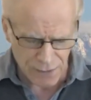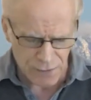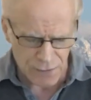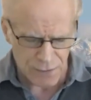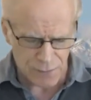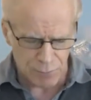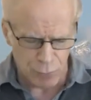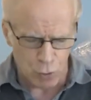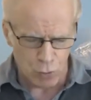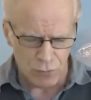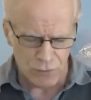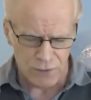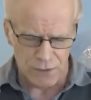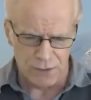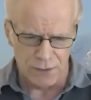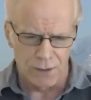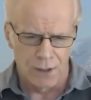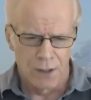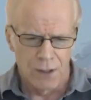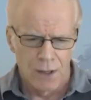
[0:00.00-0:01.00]

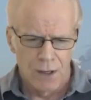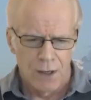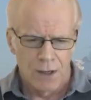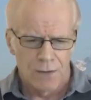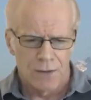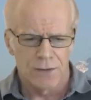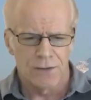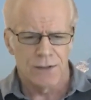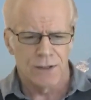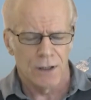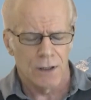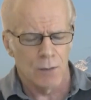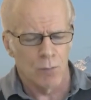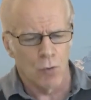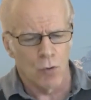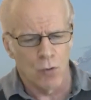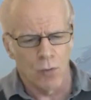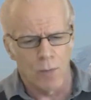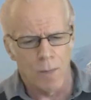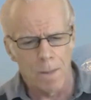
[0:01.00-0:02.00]
exposing the
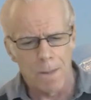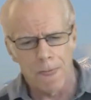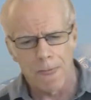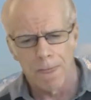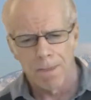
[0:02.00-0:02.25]
terrible